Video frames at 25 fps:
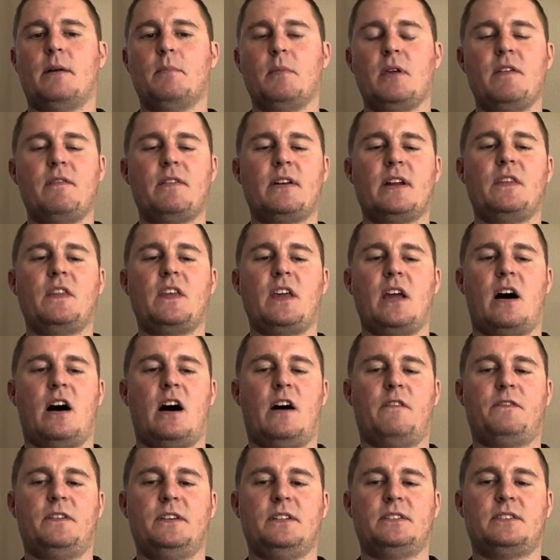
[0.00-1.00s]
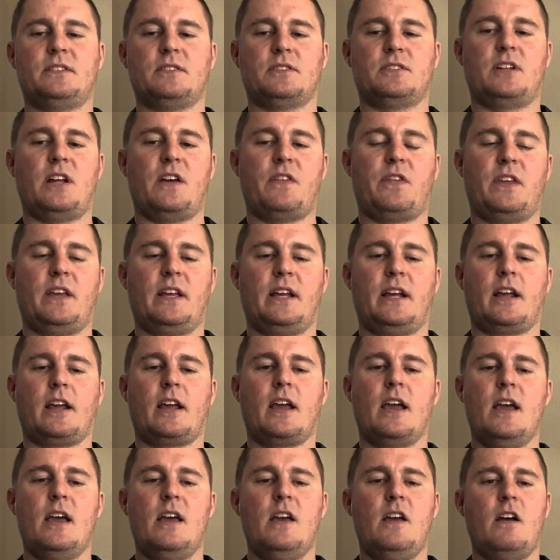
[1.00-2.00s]
Even in the office, there's nothing
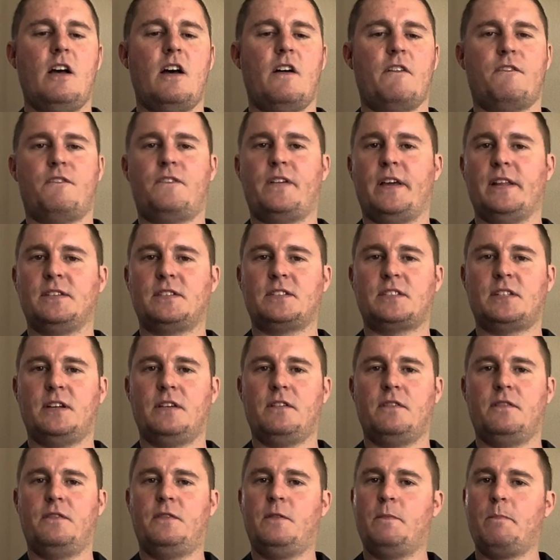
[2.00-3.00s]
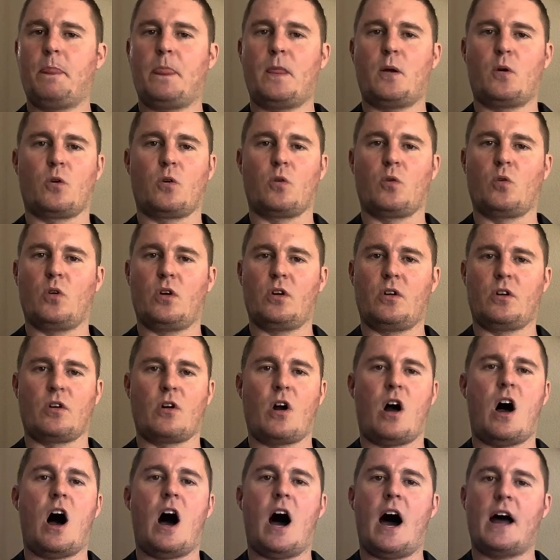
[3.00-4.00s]
offensive or
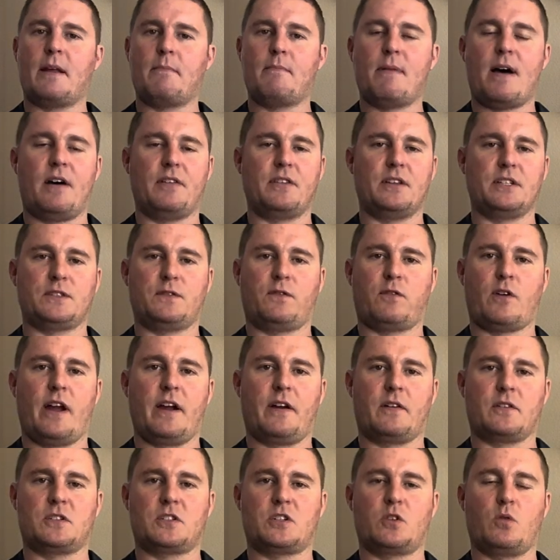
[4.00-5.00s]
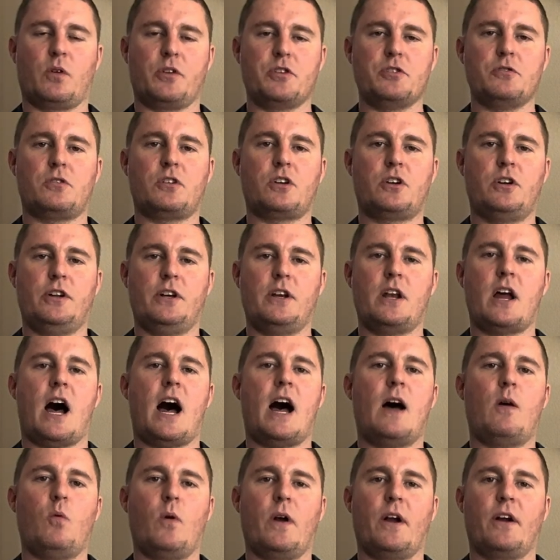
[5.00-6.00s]
odd about this fragrance to where you could
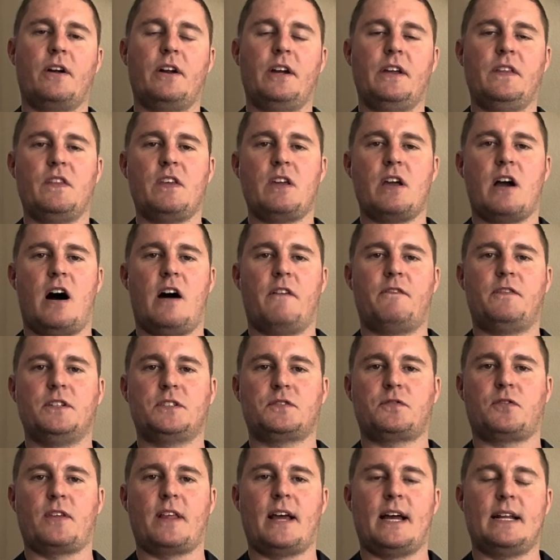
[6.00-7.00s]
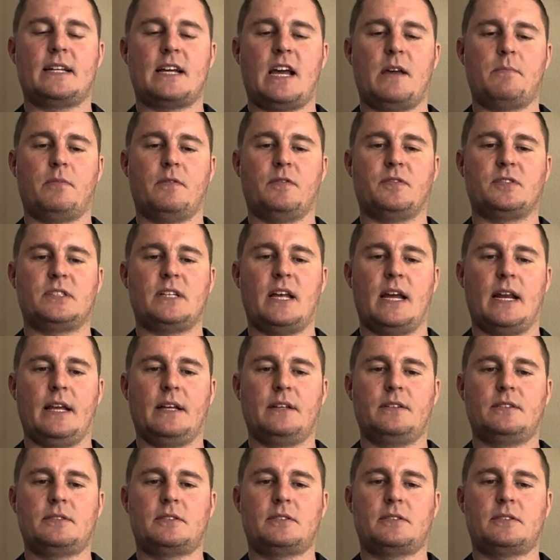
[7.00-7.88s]
not wear it in the office for that type of setting.